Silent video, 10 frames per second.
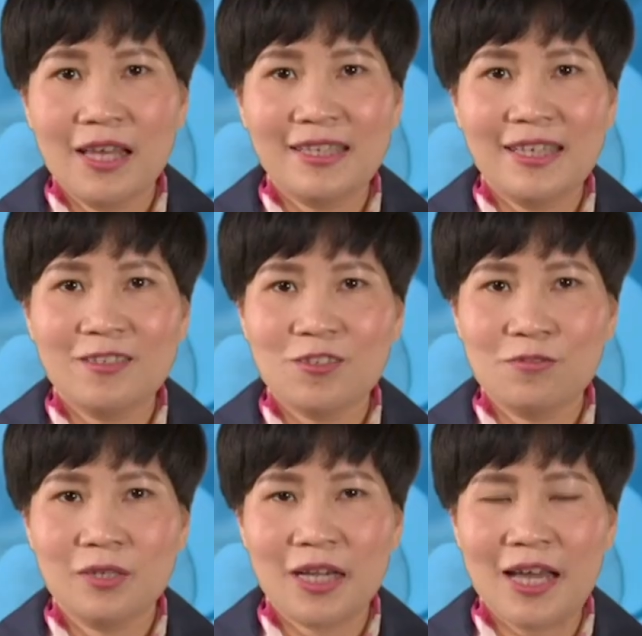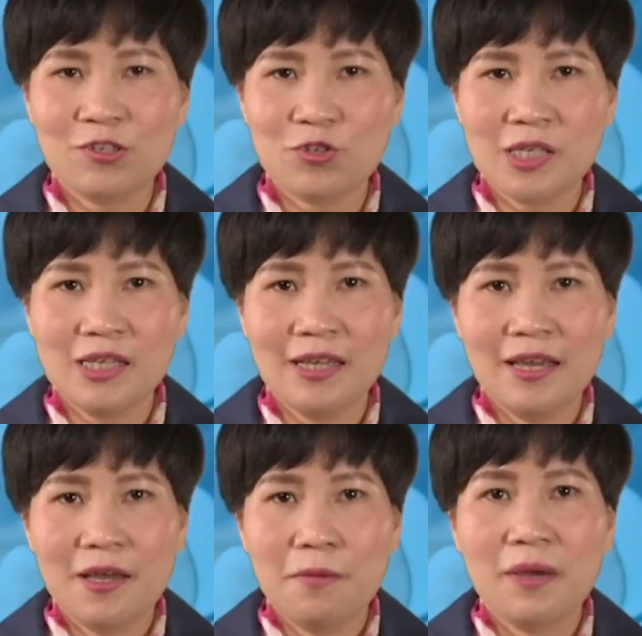related to the country
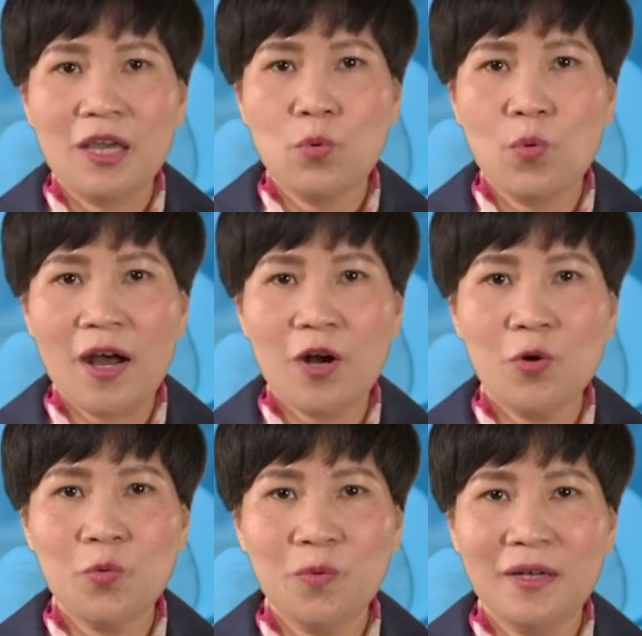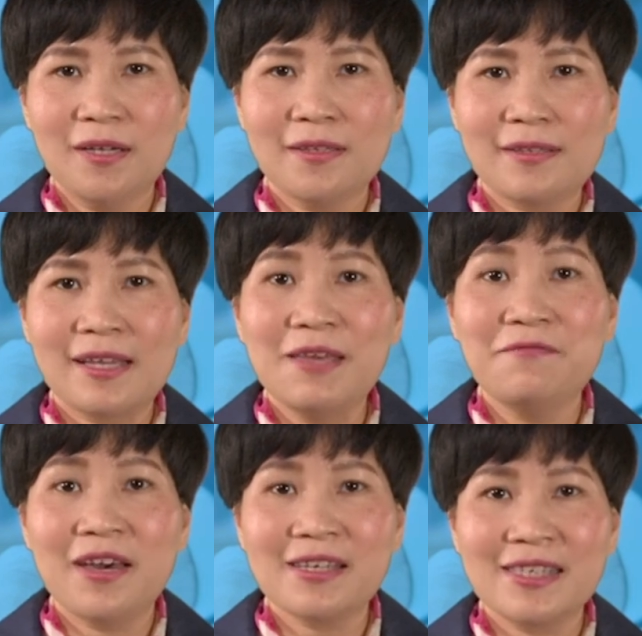may well worth
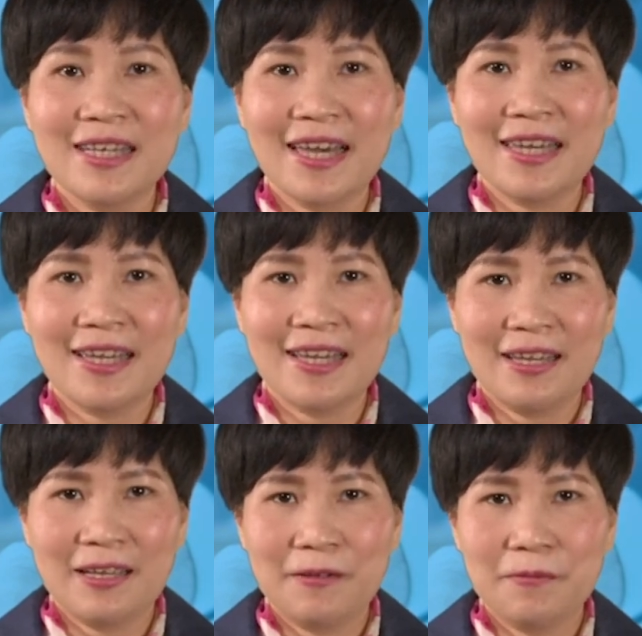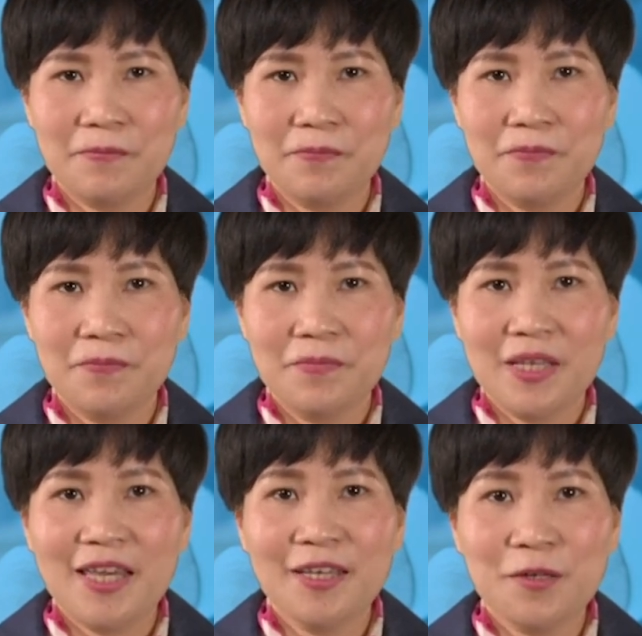investigating,
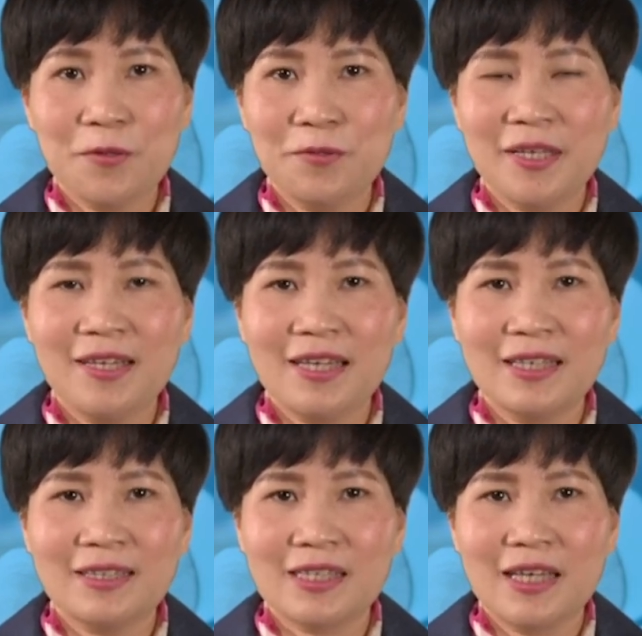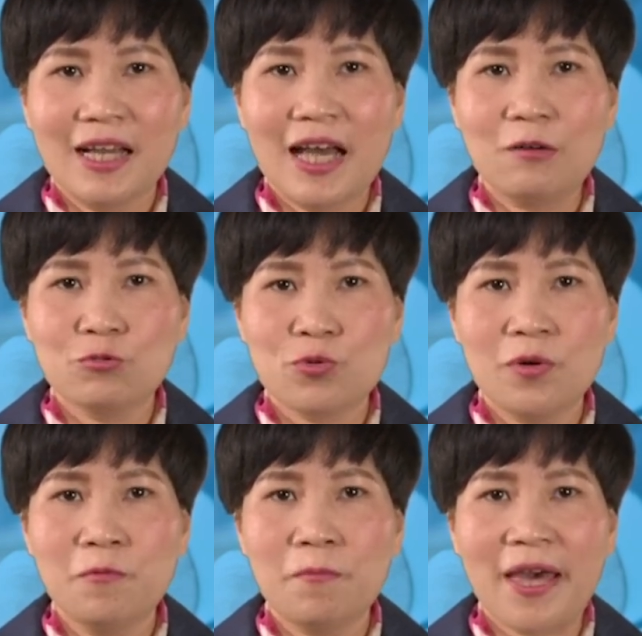including its
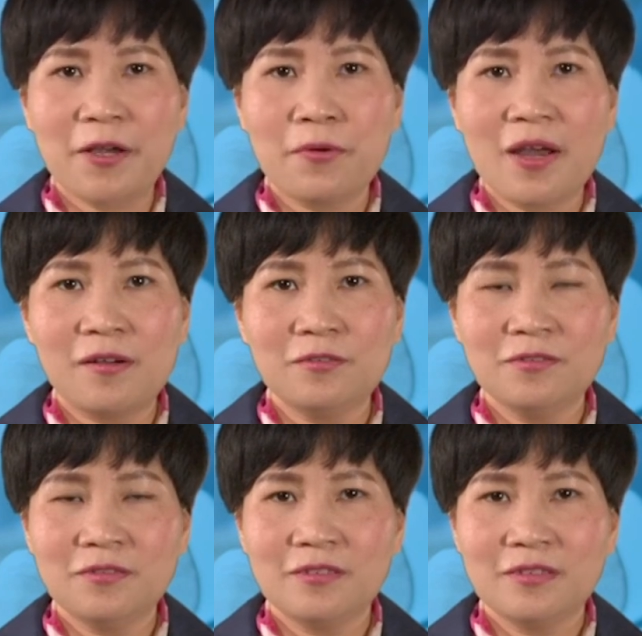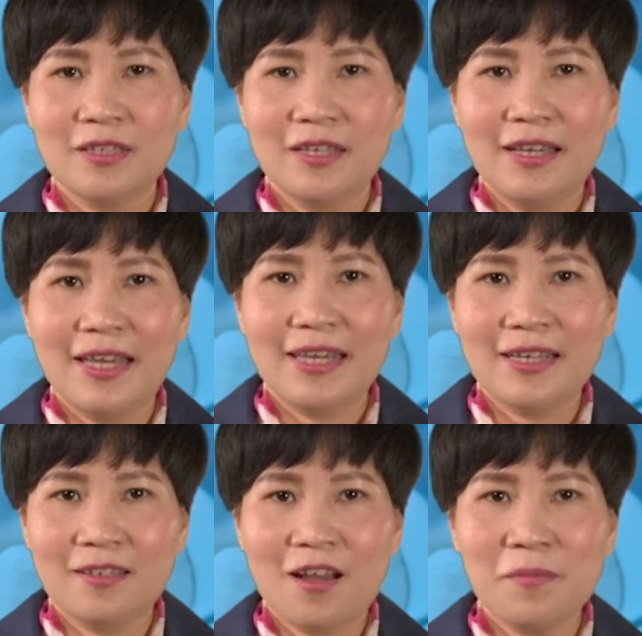cultural background,
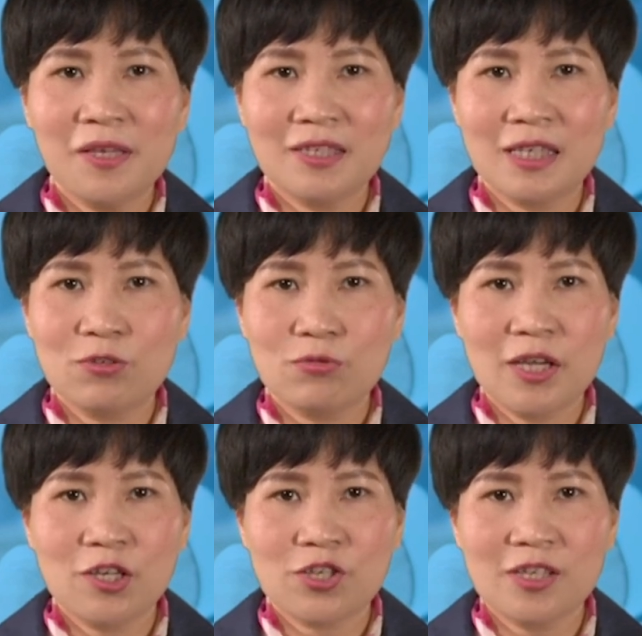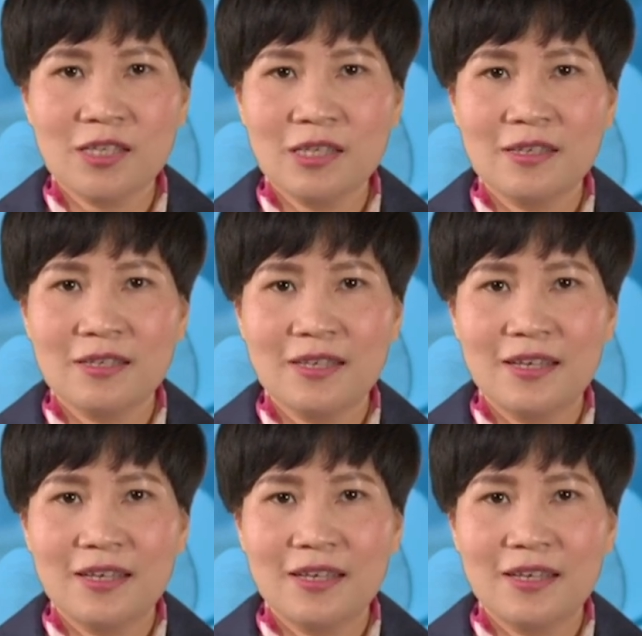economic situation,